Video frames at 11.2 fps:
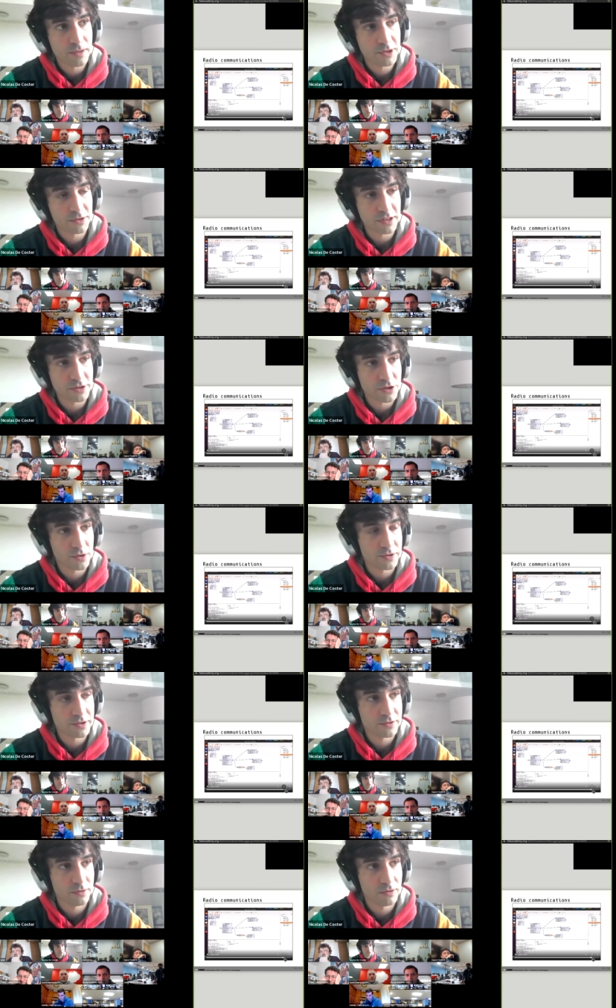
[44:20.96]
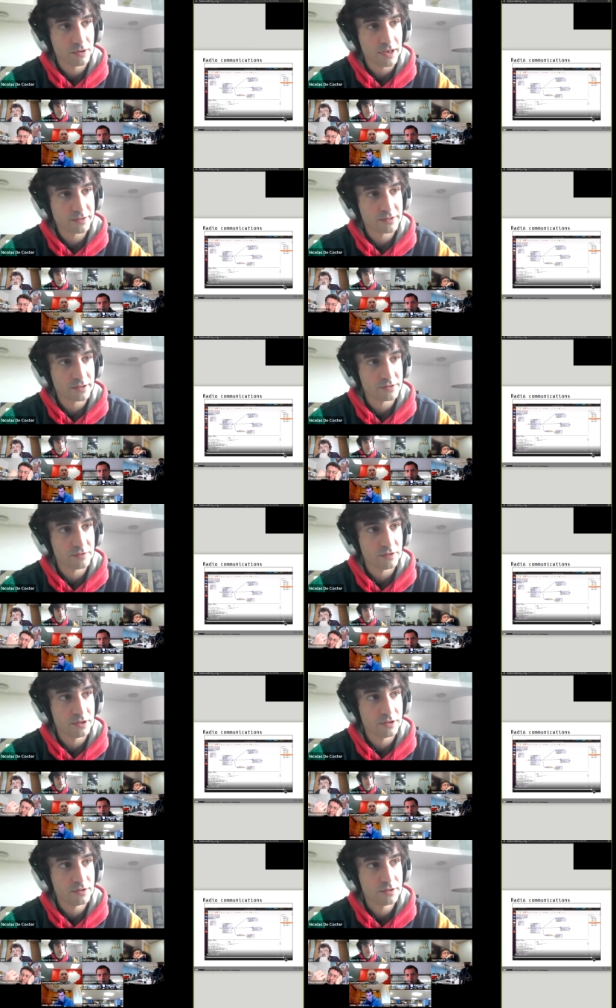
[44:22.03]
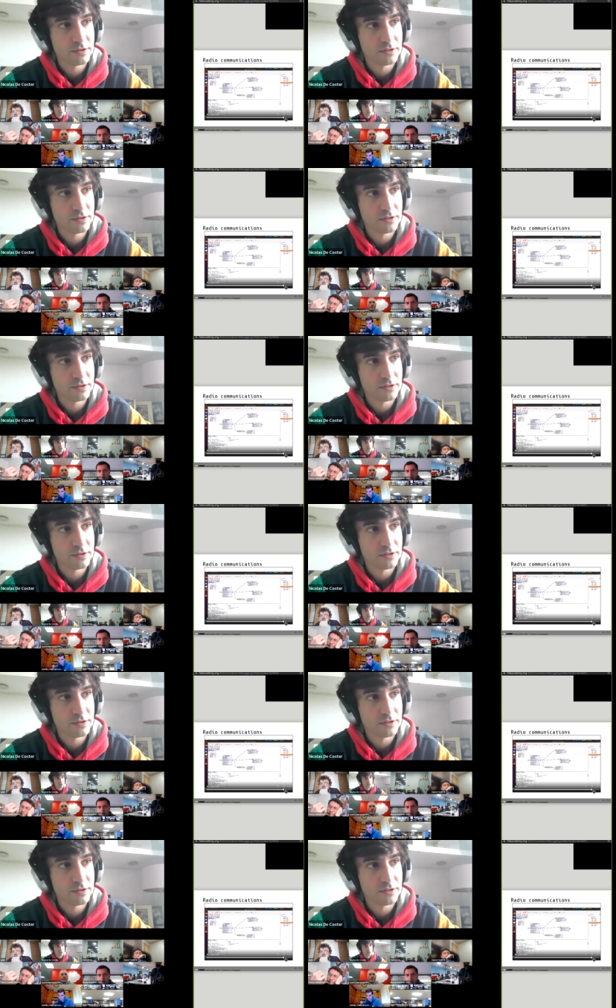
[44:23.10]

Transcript: because I show it all extensively.